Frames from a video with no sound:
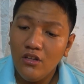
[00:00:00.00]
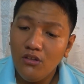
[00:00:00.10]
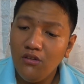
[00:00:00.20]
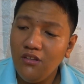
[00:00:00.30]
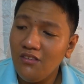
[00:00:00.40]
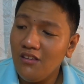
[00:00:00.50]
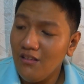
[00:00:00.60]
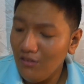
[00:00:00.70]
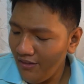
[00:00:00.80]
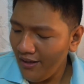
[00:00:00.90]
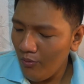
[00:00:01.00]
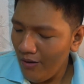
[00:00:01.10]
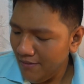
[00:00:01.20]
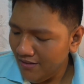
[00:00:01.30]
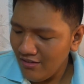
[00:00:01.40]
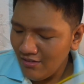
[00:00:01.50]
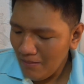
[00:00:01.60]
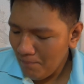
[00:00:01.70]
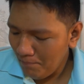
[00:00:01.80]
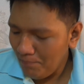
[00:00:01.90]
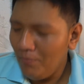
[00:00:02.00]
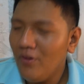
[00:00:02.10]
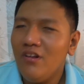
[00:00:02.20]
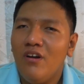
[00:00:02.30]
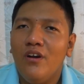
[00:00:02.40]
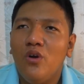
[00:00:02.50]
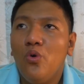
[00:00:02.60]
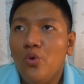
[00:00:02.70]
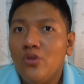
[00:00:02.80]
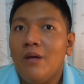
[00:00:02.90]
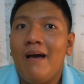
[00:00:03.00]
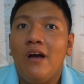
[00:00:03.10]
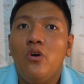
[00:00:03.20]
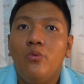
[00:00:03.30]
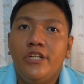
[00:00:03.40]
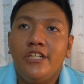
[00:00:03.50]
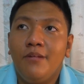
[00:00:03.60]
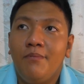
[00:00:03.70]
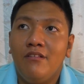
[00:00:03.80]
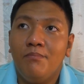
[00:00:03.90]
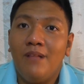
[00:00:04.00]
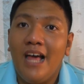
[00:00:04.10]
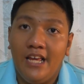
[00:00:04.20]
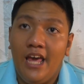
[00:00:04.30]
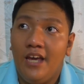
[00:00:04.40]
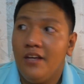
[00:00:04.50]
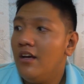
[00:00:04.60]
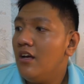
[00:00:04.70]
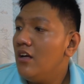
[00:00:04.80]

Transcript: So this is like where my sister put her kuro tamago, which means black egg.